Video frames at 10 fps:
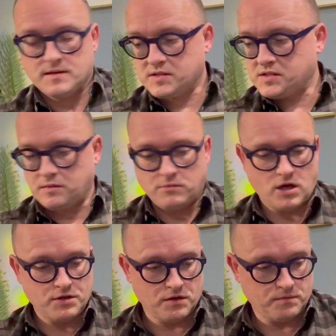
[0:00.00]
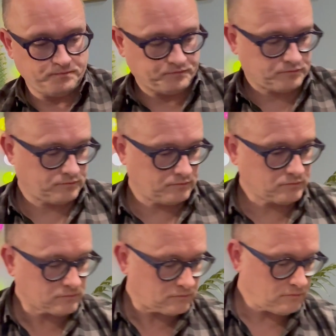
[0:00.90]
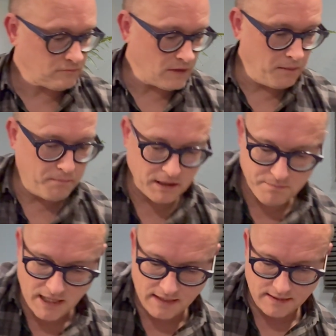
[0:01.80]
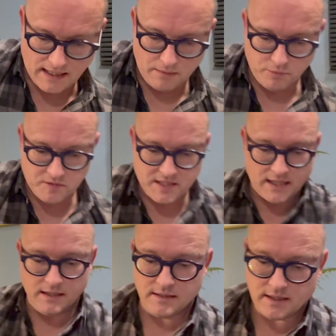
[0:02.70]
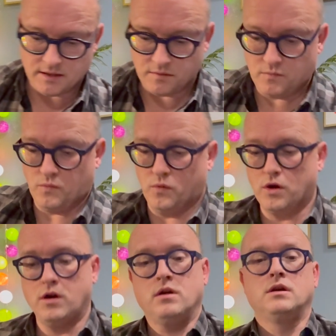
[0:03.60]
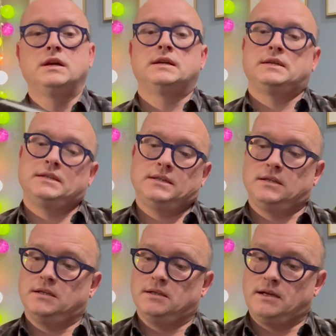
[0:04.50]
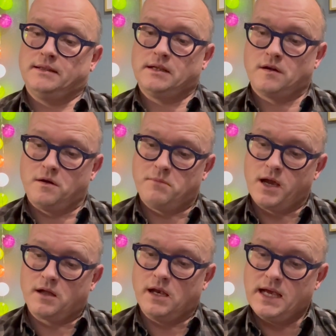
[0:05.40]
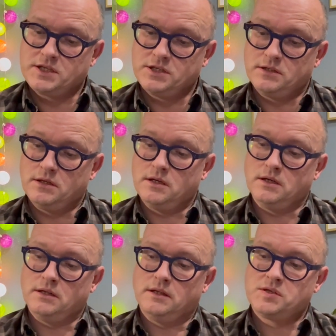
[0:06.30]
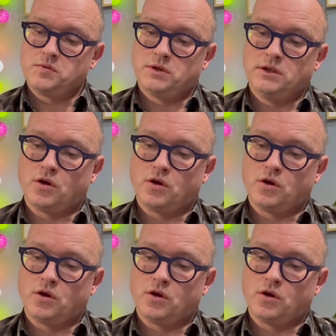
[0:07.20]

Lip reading: Some other big band albums that he did were, and that are in my collection, this one, The